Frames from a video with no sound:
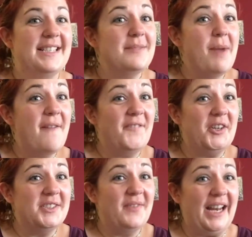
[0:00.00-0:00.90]
This is my
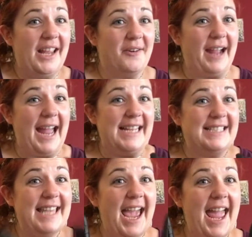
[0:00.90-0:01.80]
first video, guys.
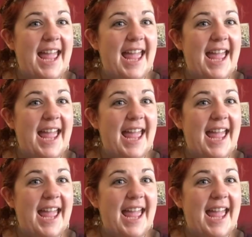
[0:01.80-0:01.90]
Yay!